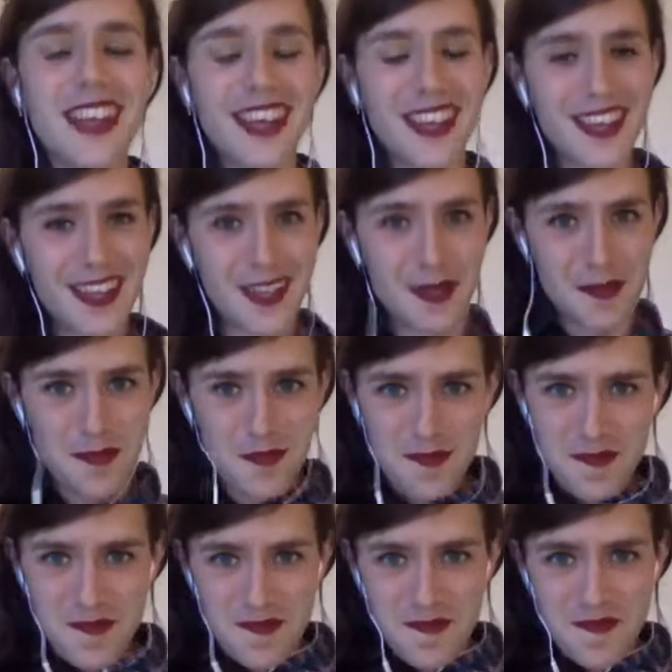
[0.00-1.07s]

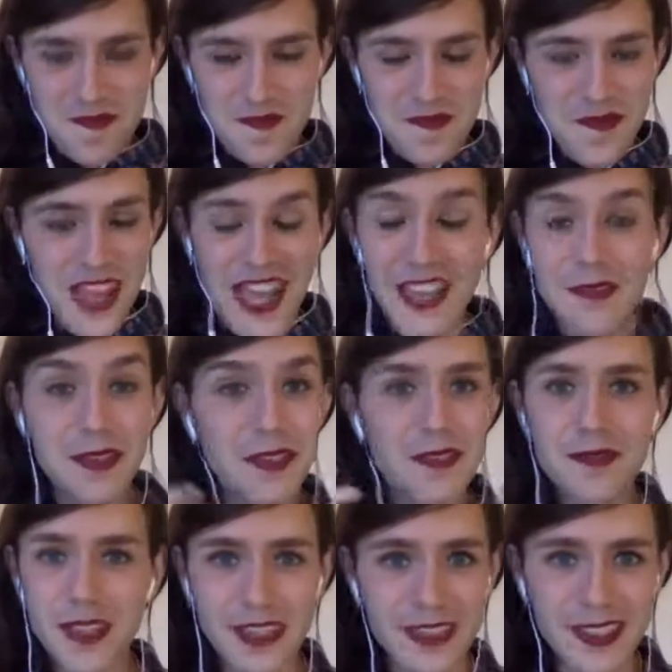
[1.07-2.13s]
I feel
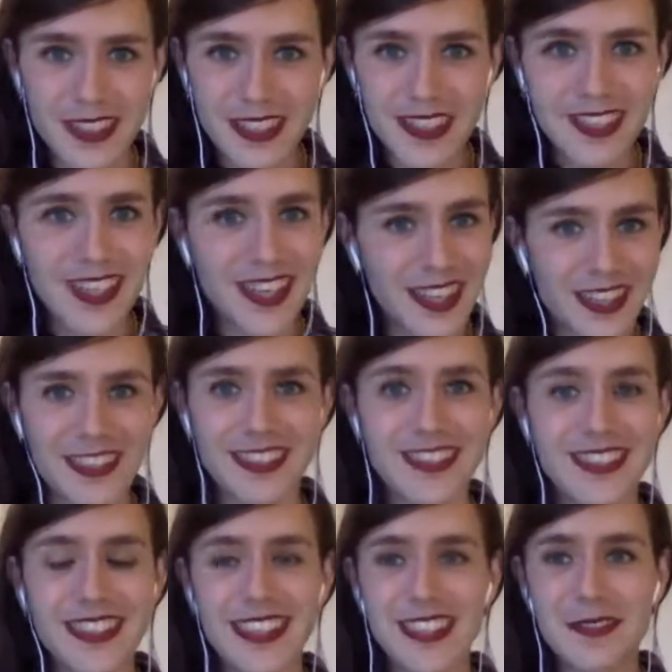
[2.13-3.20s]
very
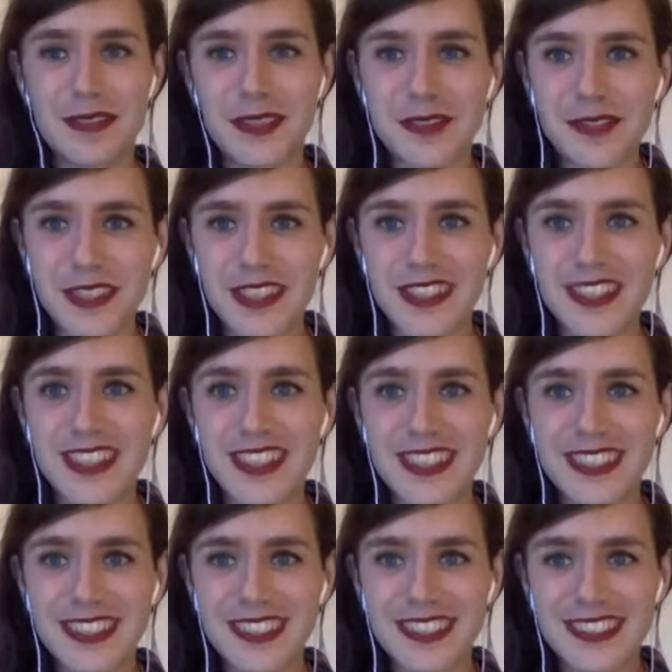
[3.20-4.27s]
honored. I feel
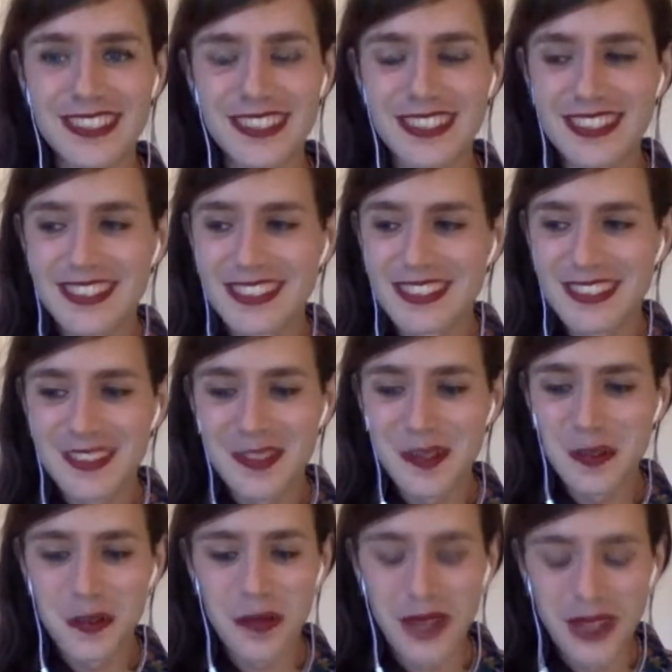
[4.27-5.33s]
very
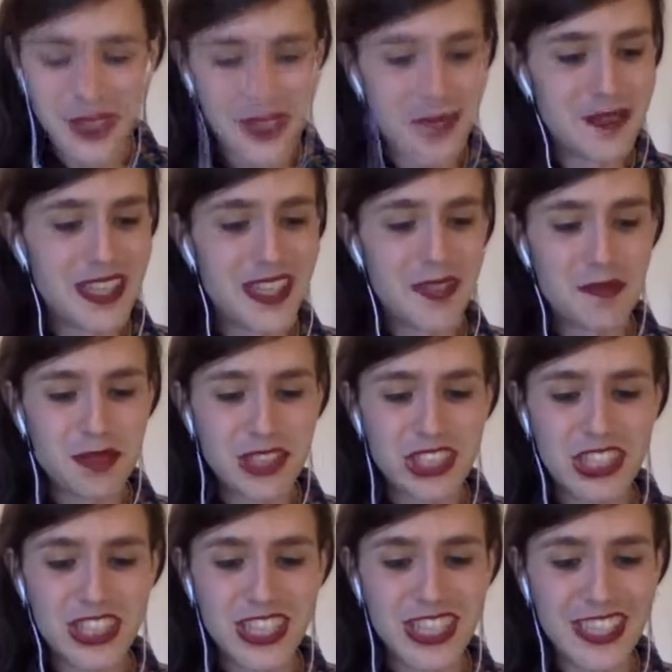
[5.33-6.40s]
welcomed and
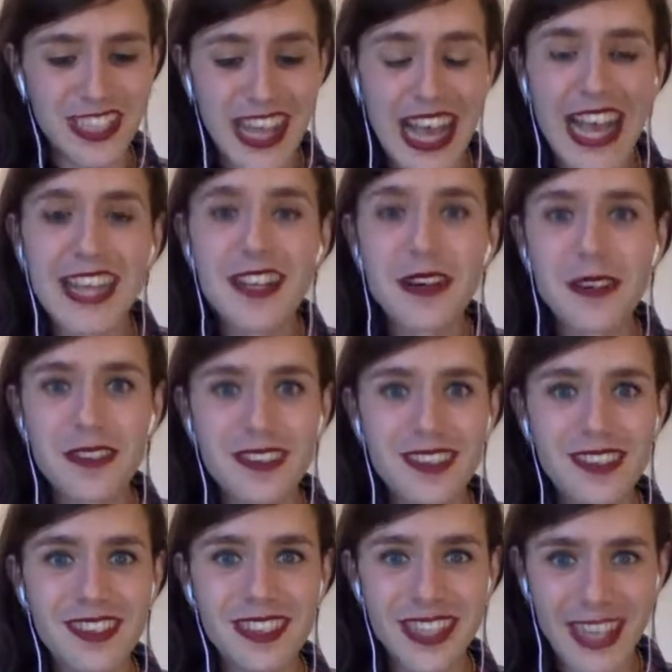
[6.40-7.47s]
appreciated. I don't
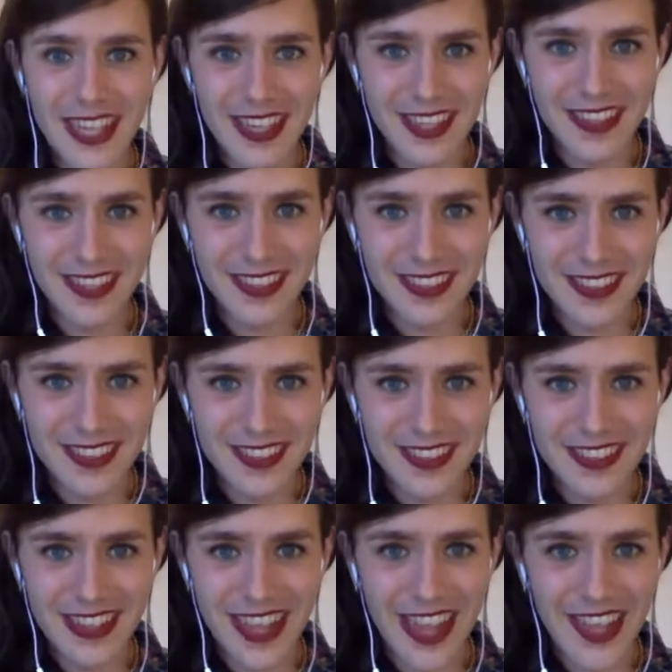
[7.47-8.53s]
get
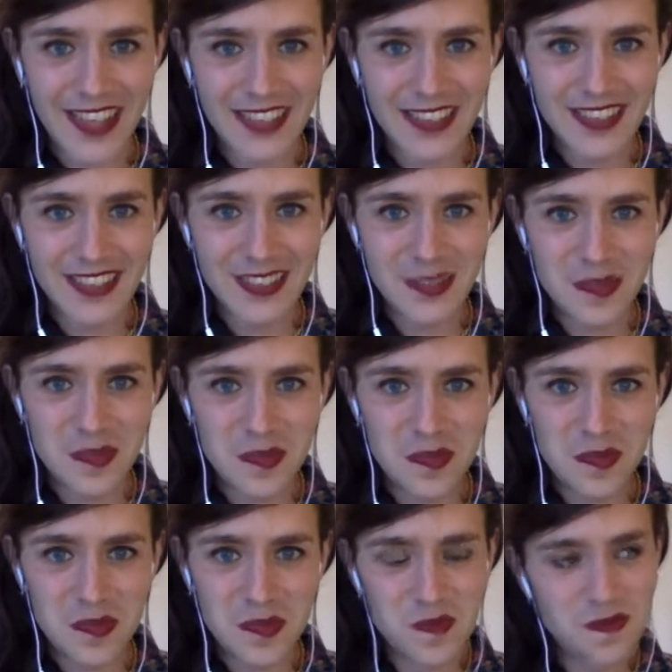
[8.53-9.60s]
asked
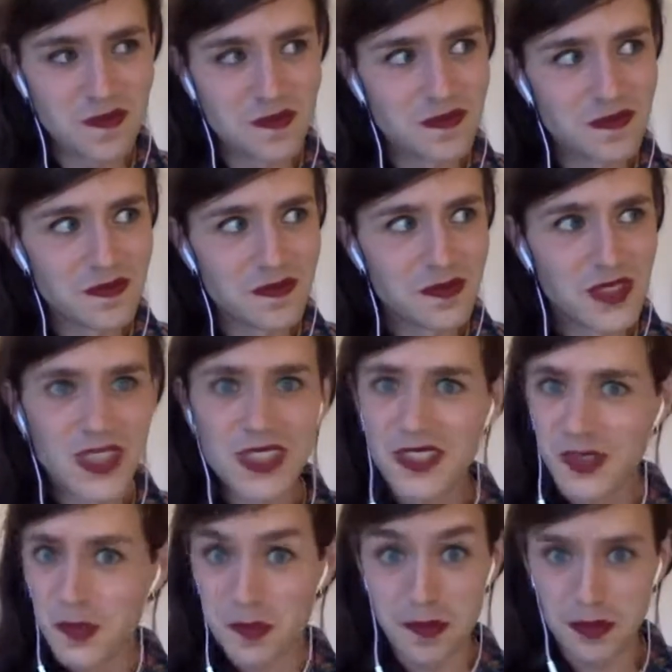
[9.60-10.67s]
to
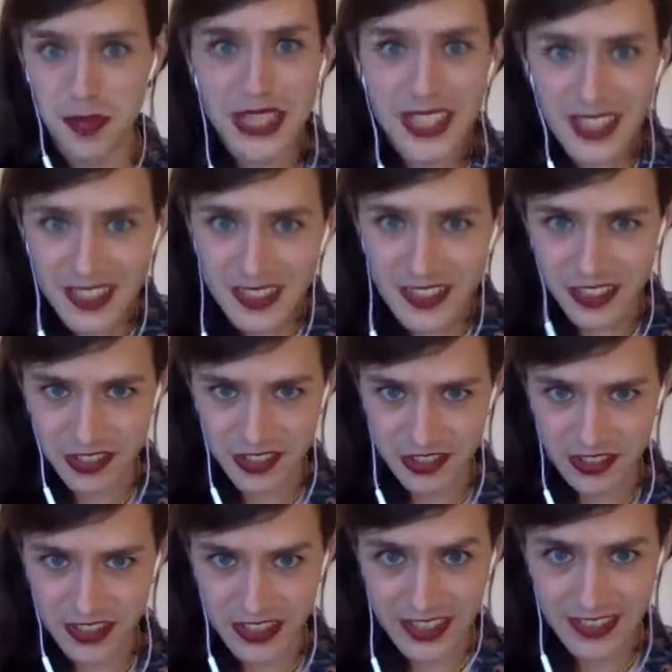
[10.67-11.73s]
speak
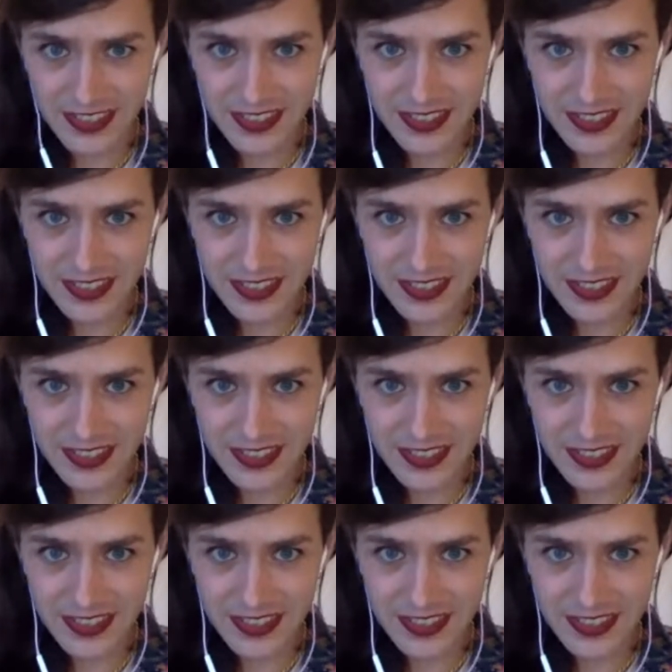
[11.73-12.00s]
usually.